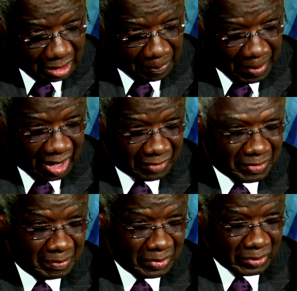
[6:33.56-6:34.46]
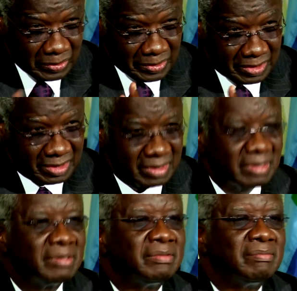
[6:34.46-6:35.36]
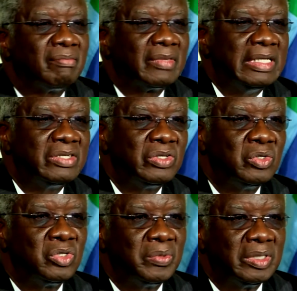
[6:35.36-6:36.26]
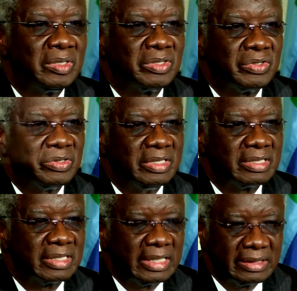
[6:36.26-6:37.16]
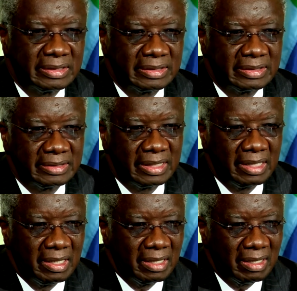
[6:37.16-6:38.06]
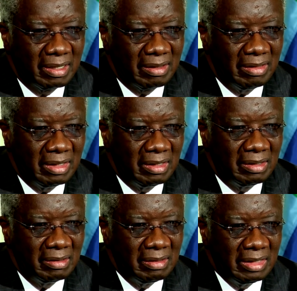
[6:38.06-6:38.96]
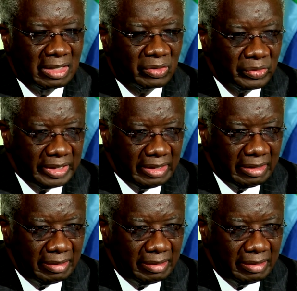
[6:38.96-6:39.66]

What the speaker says: Apart from those issues, we also discuss the decree